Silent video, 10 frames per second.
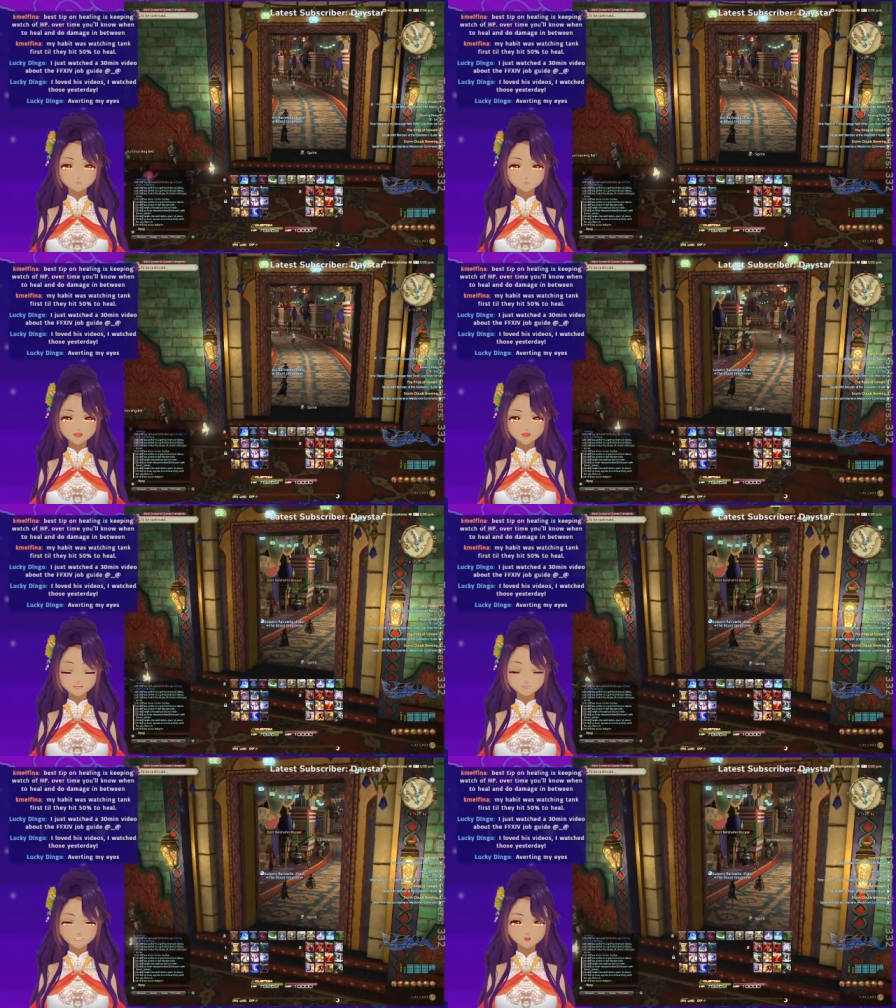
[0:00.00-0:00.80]
Because if
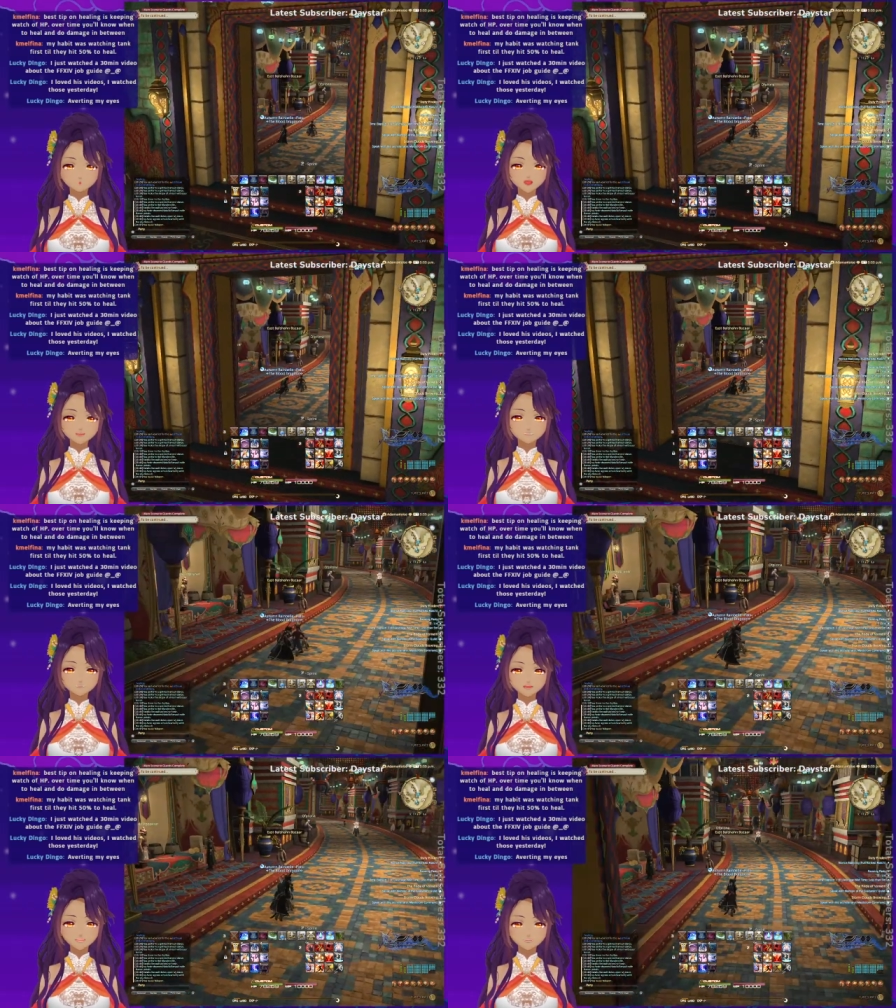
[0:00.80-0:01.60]
anything, I want
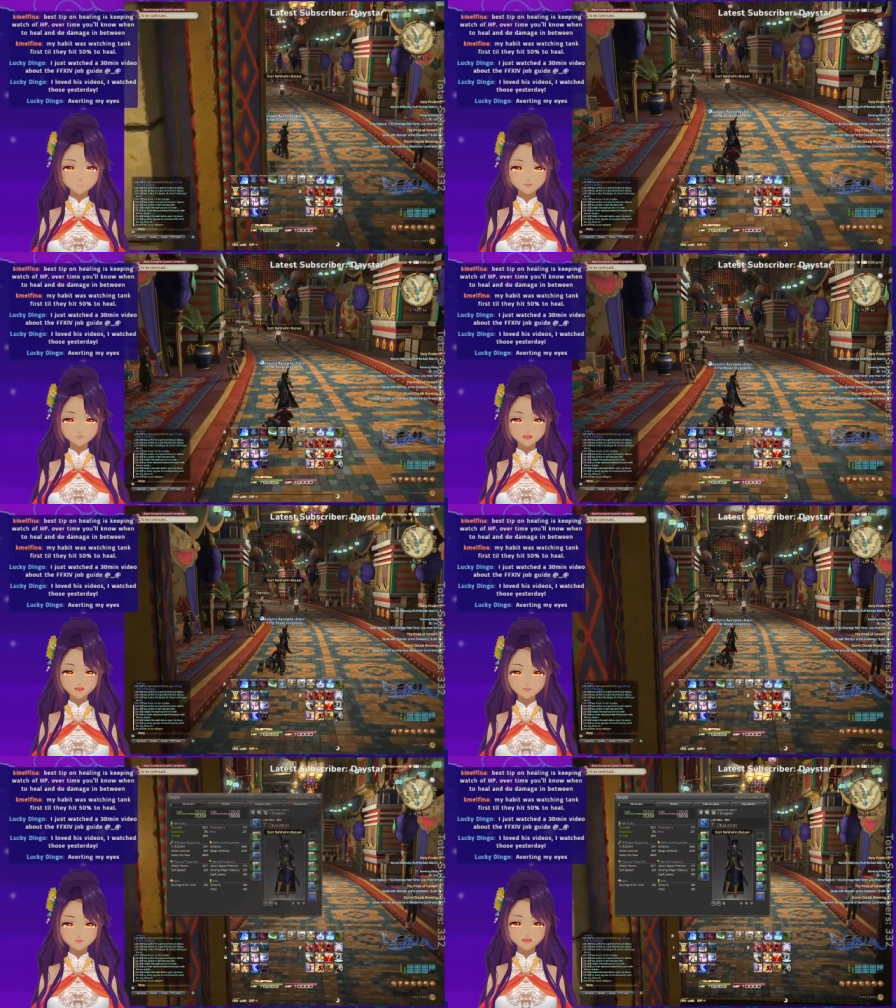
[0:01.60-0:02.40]
the helmet. Like, I
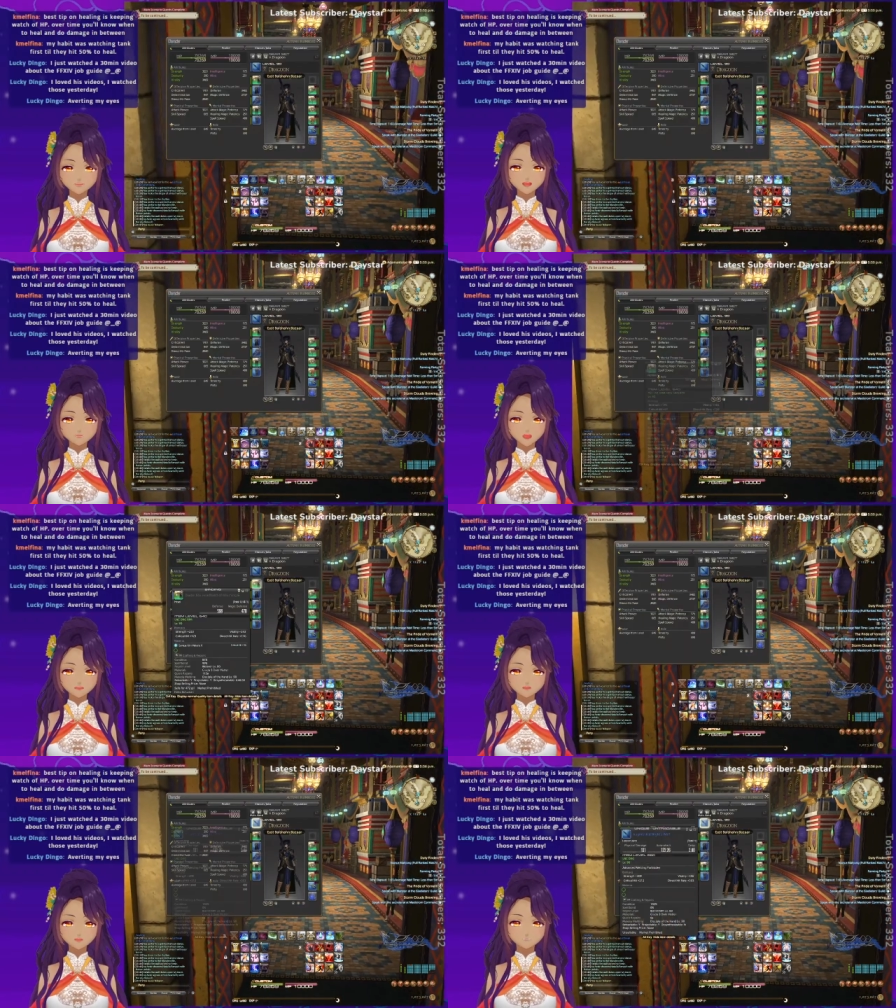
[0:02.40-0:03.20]
have the helmet
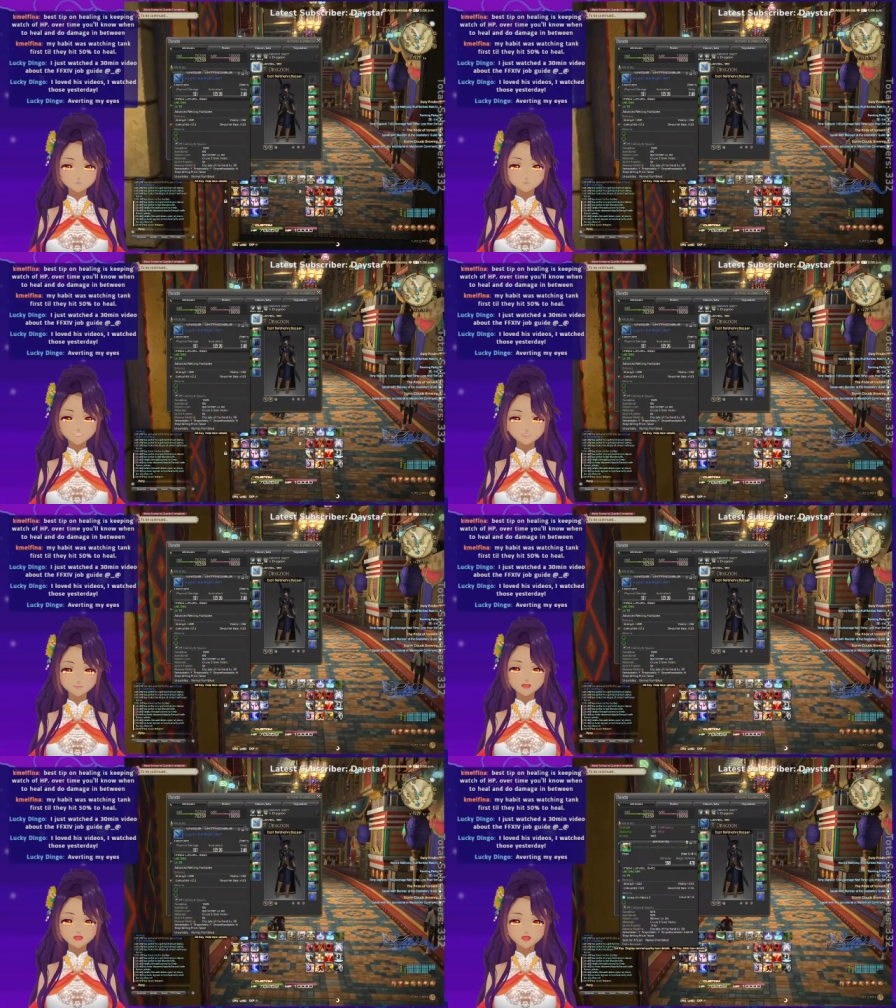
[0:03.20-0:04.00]
for
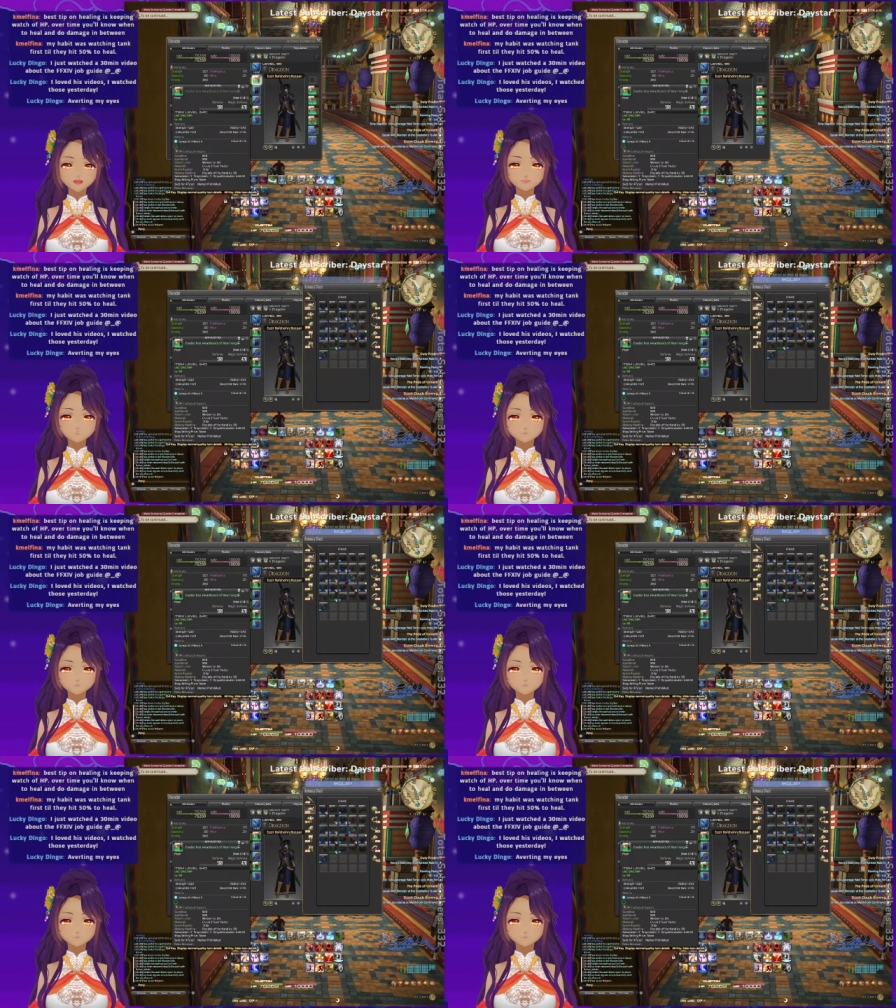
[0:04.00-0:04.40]
that,